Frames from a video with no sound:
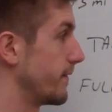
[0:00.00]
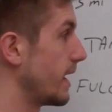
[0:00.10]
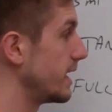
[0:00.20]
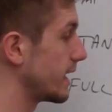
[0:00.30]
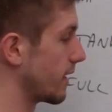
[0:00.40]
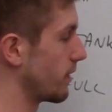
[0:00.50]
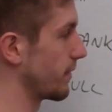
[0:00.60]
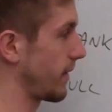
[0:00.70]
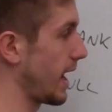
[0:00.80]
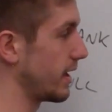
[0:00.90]
If I need to get rid
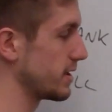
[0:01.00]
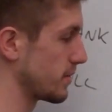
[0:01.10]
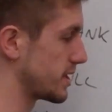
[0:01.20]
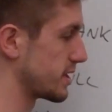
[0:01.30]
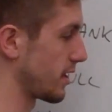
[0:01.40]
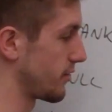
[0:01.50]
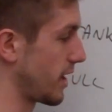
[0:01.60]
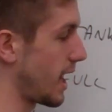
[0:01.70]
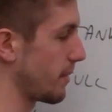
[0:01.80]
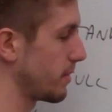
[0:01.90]
of gallons, which is on
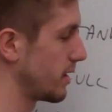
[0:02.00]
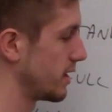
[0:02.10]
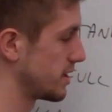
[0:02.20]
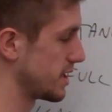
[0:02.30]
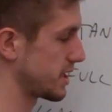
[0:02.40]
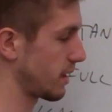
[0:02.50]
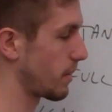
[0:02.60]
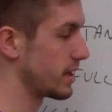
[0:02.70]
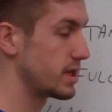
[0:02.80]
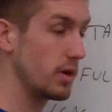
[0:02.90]
top, just like
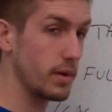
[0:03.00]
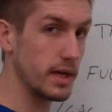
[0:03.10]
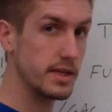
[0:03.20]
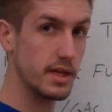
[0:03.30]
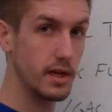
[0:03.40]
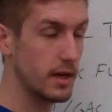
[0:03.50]
my 2 is,